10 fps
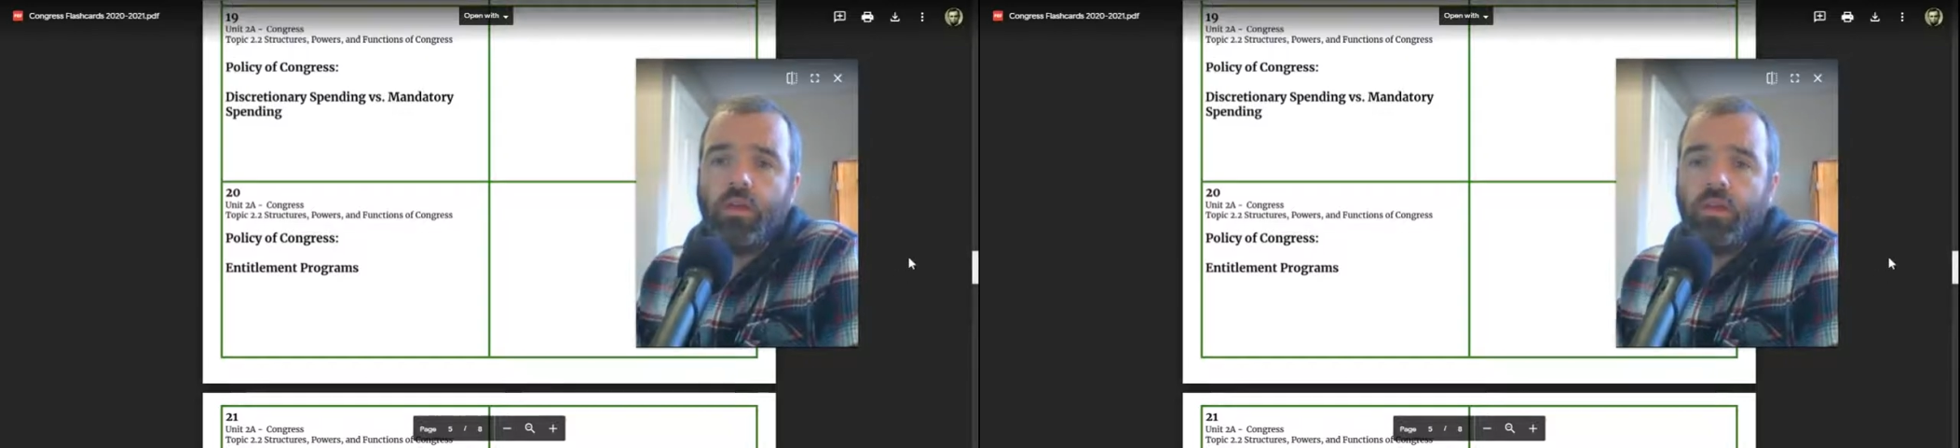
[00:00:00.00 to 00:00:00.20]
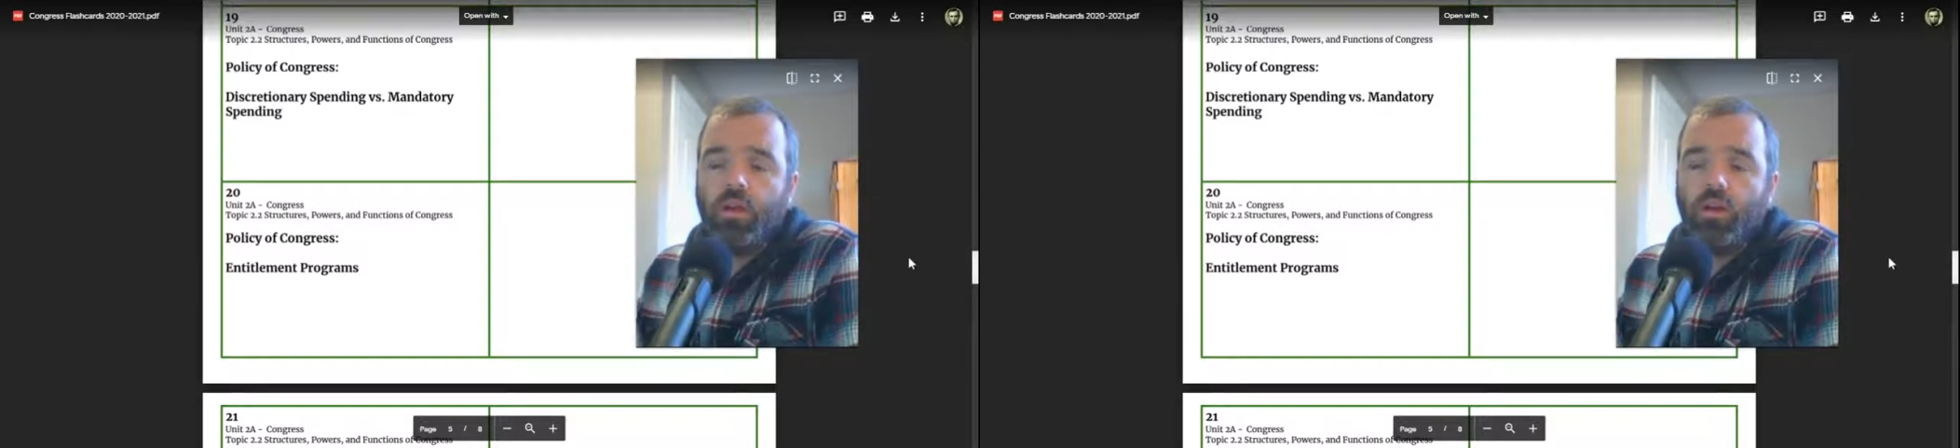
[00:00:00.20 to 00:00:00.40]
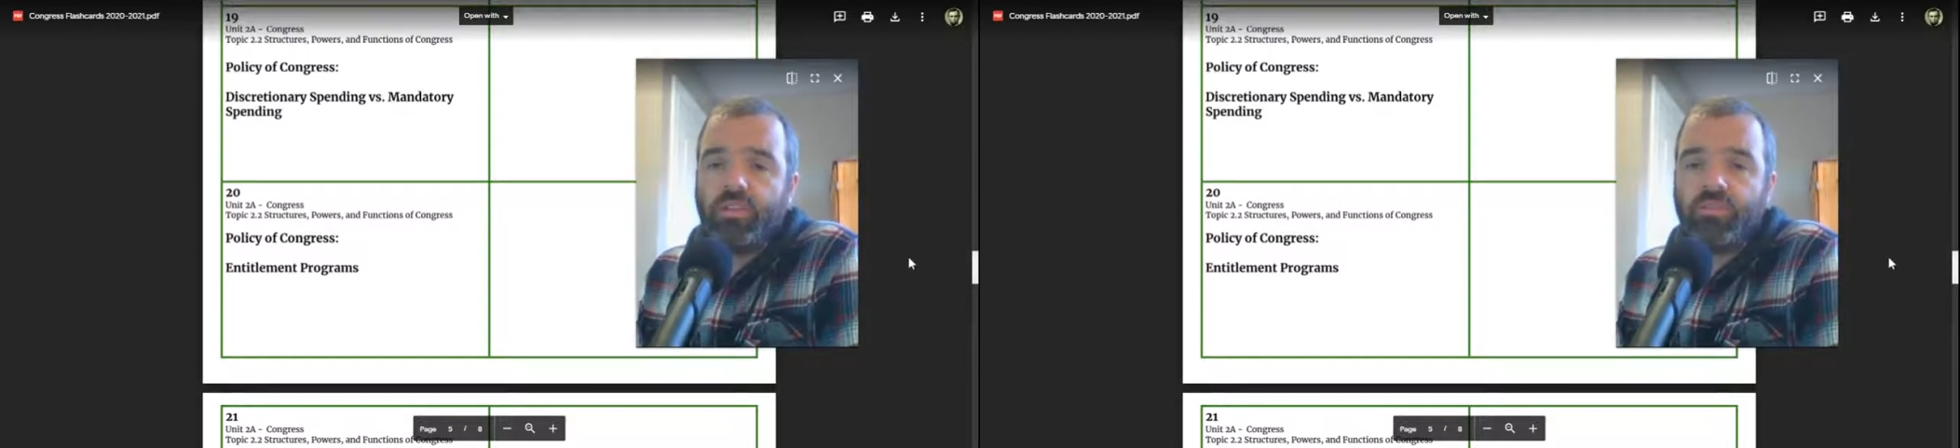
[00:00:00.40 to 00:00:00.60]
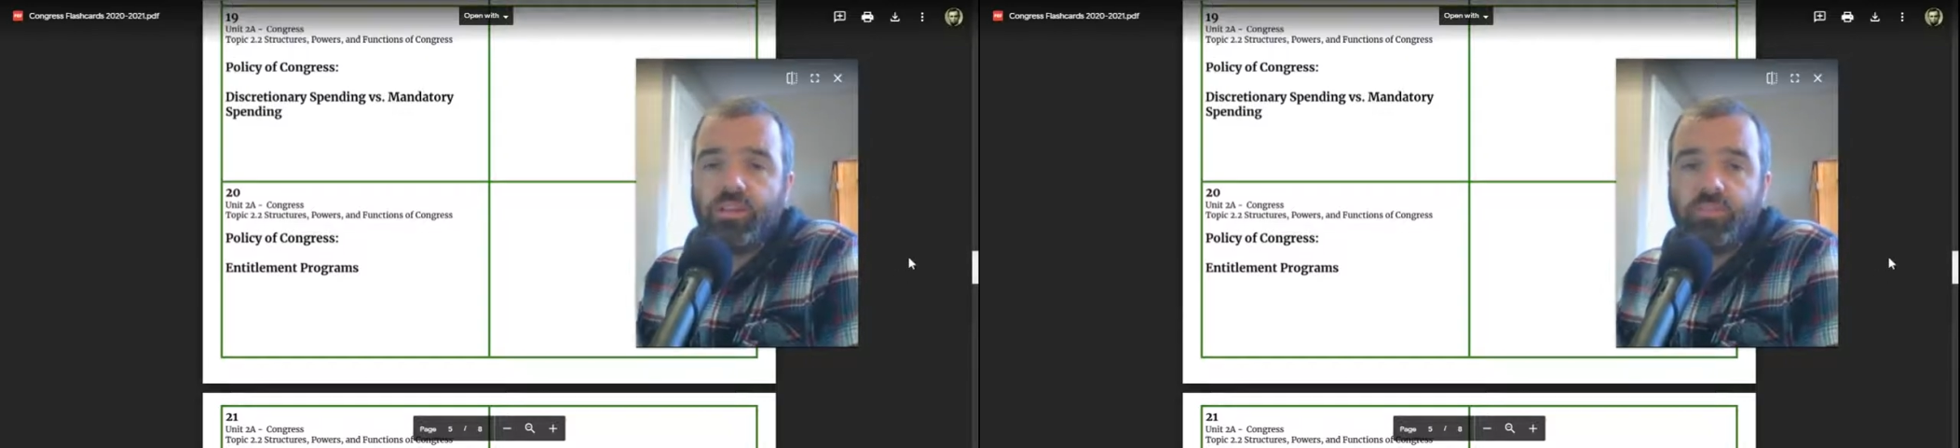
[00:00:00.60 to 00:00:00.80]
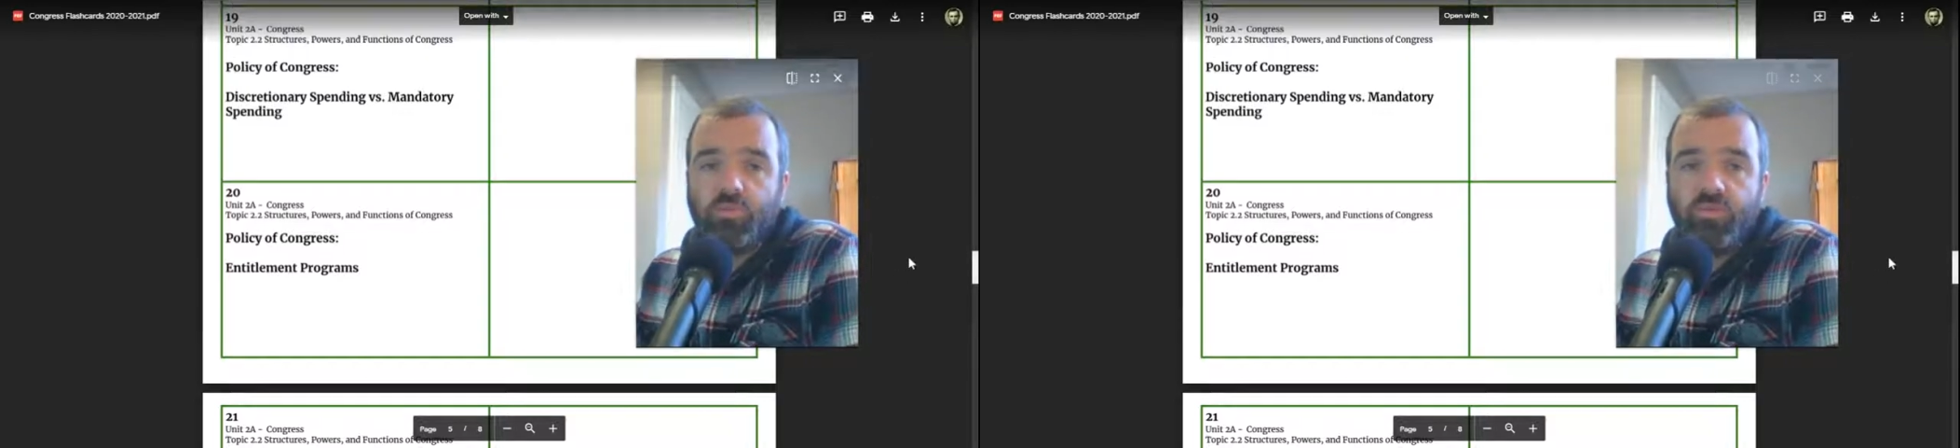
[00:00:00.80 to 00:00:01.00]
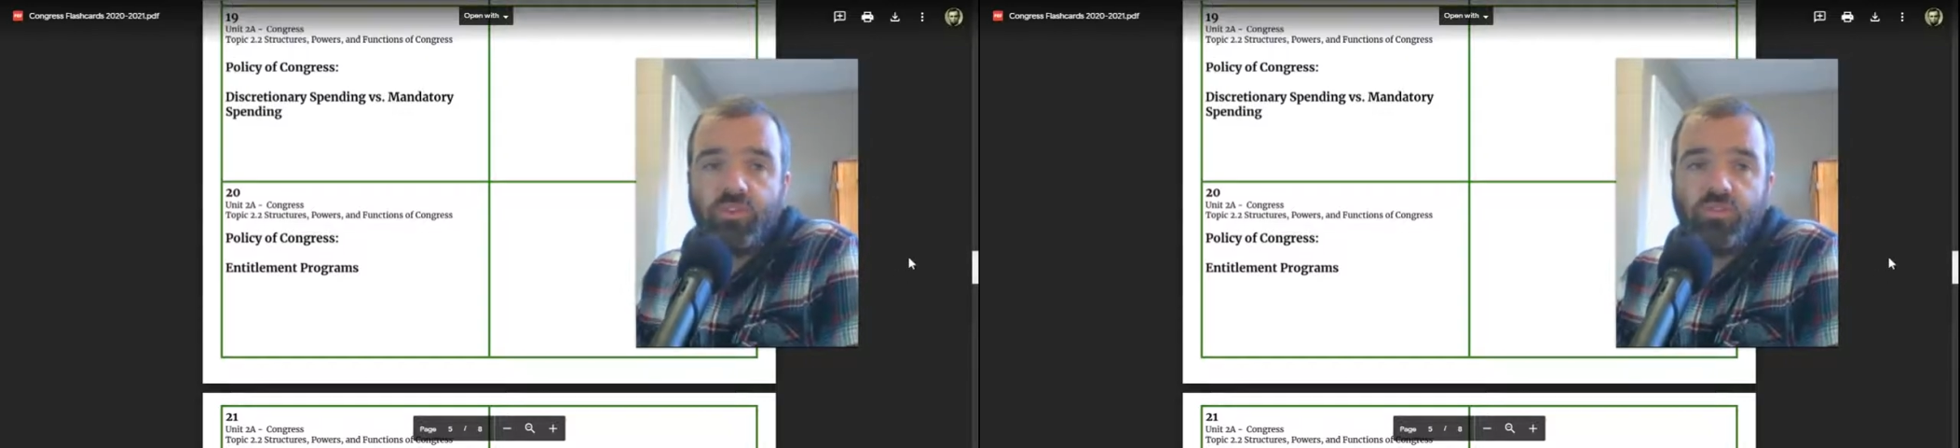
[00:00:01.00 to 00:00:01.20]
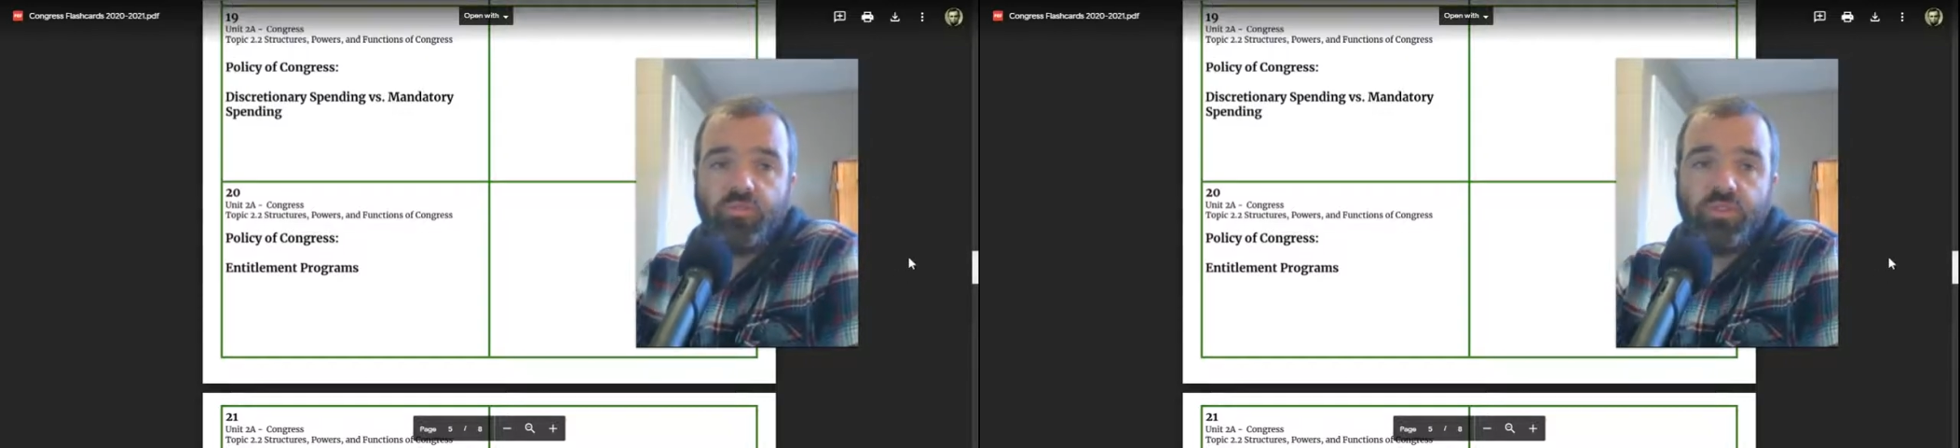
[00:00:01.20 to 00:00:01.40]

All right, so let's move into